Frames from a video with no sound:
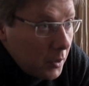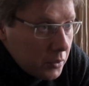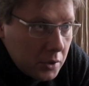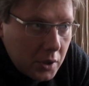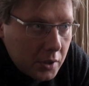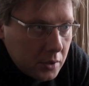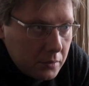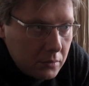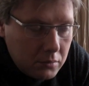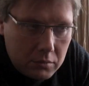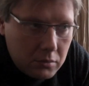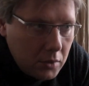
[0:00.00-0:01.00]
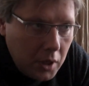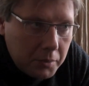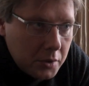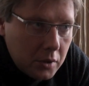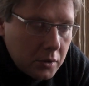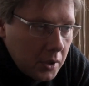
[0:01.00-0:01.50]
both sides.
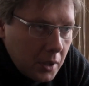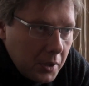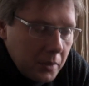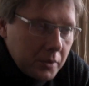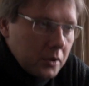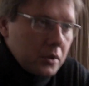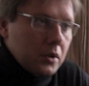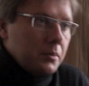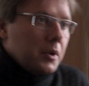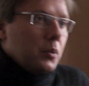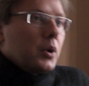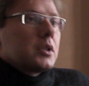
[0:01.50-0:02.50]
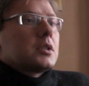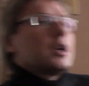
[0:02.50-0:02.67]
Absolutely. I mean, I'm not talking about one